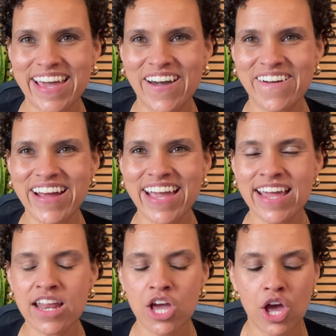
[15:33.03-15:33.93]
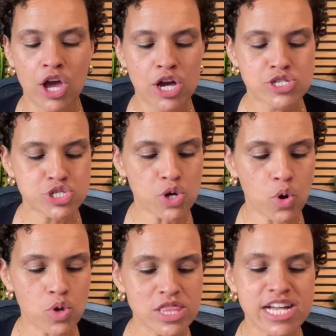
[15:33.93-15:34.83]
All right.
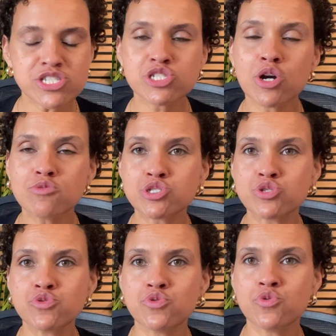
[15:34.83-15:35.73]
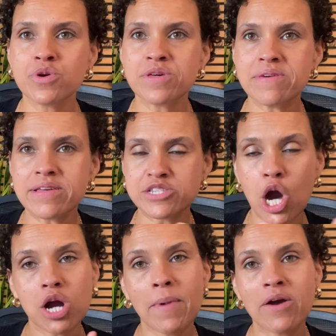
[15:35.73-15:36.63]
So let's go to
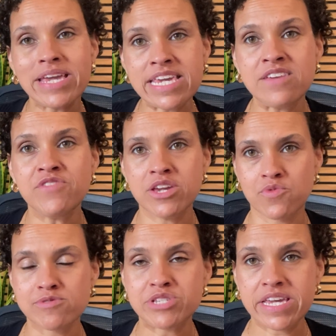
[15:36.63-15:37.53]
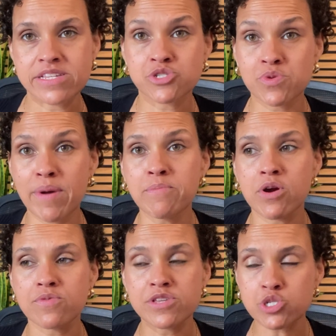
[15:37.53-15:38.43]
talk about evening routines.
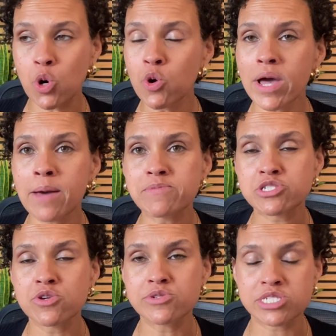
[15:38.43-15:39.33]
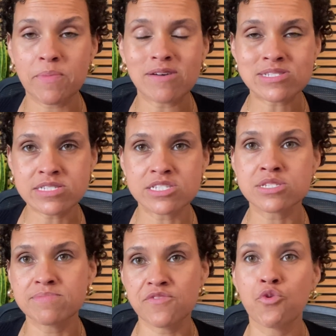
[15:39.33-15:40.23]
Remember, this whole episode is about
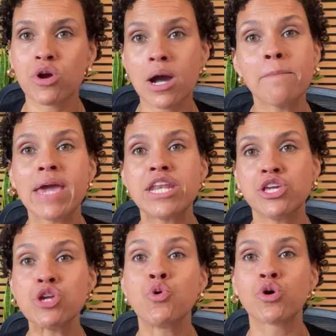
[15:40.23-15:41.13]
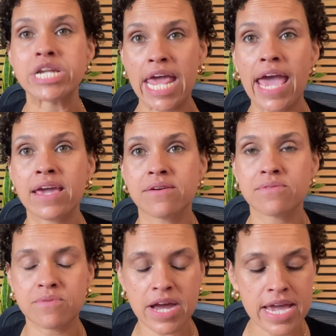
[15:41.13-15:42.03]
systems for commanding your day,
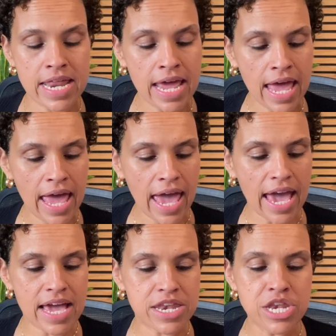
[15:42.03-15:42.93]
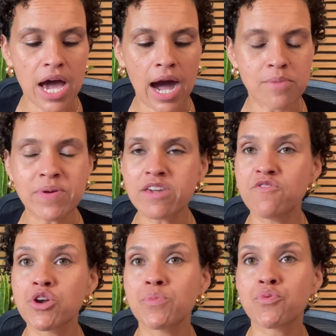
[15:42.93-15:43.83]
right? And being
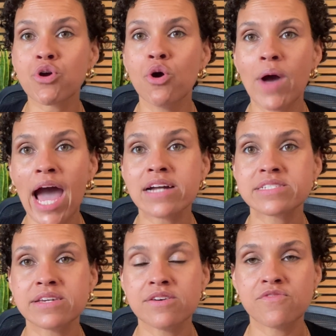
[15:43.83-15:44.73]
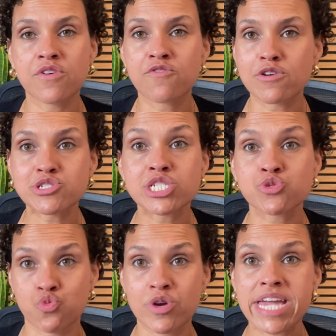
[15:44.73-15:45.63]
very proactive versus
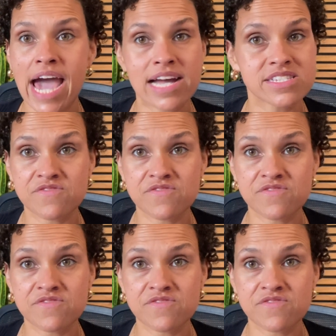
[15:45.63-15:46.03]
reactive.